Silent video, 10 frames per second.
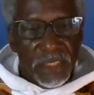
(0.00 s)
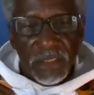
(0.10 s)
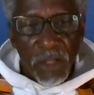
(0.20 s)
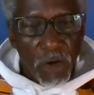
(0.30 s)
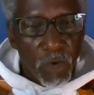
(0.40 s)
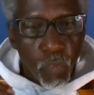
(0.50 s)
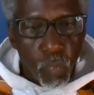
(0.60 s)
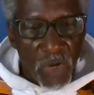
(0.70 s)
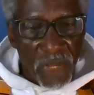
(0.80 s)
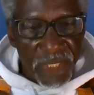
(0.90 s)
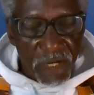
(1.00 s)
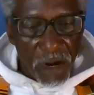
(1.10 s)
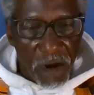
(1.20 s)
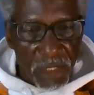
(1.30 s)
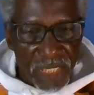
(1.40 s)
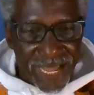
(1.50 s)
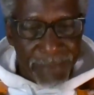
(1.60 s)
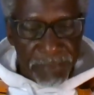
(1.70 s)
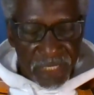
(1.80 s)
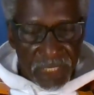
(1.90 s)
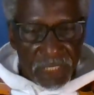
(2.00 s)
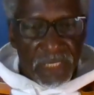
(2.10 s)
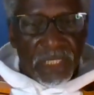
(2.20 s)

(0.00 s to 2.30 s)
No, women are not men.